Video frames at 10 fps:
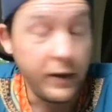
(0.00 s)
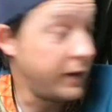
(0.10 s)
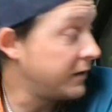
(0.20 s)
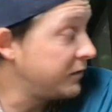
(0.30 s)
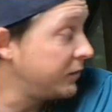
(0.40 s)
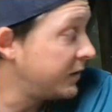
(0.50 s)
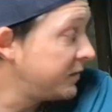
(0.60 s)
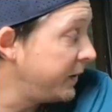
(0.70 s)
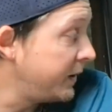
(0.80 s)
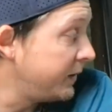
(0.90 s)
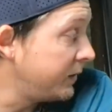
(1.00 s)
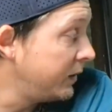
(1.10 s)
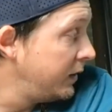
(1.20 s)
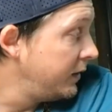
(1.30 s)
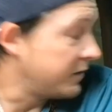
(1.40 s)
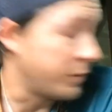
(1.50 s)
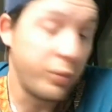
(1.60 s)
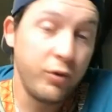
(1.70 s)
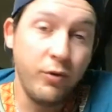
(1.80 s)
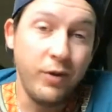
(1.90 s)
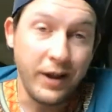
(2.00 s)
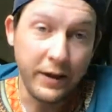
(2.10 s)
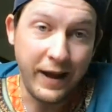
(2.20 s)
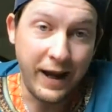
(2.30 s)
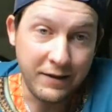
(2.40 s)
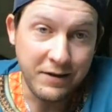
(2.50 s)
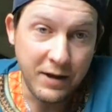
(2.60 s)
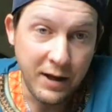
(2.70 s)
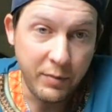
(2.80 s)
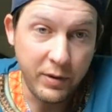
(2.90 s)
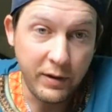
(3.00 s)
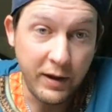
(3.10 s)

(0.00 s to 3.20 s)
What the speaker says: I think that's there's a pruning that has to happen.